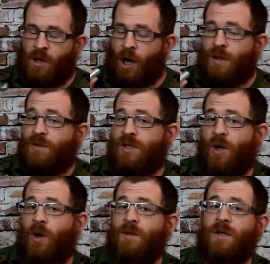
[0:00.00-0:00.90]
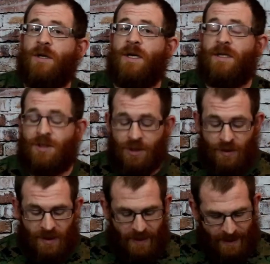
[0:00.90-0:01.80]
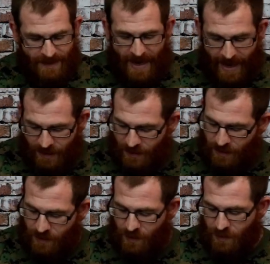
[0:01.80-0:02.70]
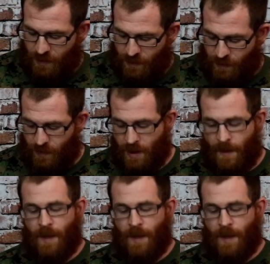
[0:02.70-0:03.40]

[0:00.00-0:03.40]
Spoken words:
cartridge holder is usually attached to,